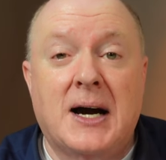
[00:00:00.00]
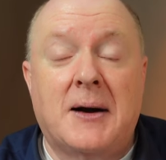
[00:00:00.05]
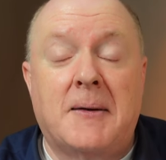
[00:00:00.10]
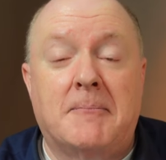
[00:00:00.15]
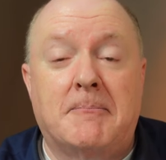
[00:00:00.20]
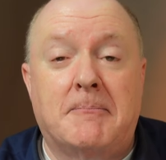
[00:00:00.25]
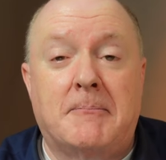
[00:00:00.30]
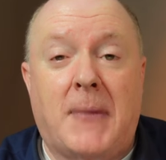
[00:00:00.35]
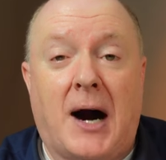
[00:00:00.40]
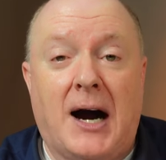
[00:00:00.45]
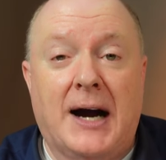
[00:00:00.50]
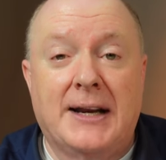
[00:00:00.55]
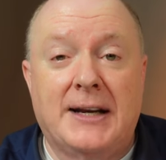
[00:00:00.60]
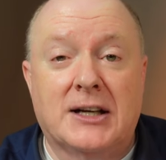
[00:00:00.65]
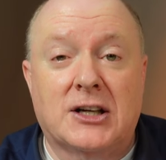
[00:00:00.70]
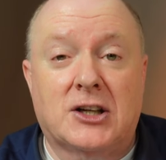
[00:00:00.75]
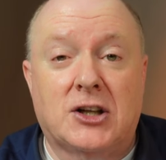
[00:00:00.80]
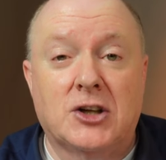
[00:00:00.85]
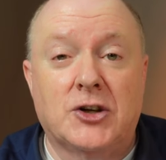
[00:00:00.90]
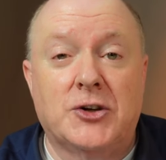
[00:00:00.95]
mine
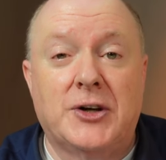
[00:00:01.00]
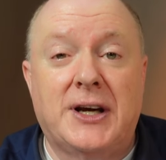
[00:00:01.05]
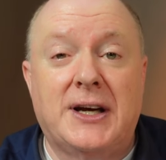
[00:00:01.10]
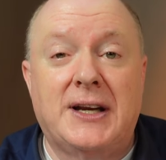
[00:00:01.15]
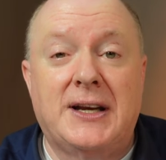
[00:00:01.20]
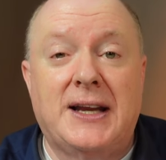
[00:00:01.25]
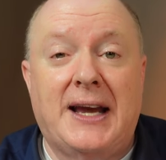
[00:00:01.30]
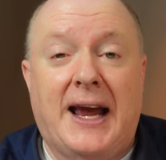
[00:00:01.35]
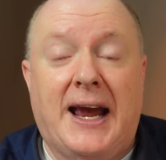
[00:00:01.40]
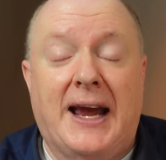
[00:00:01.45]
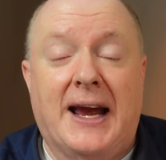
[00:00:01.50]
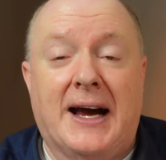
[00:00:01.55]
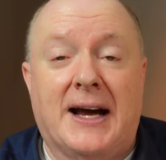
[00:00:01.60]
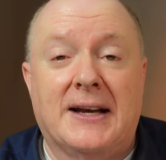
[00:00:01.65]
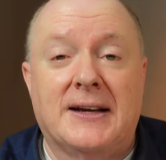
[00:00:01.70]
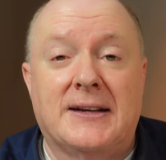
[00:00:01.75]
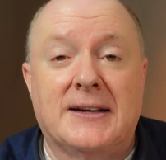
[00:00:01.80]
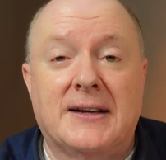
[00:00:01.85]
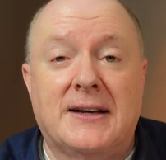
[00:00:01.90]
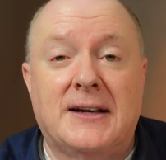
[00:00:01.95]
included,
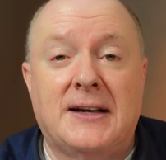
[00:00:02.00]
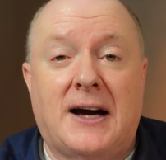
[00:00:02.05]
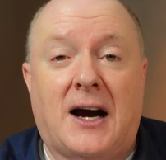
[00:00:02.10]
and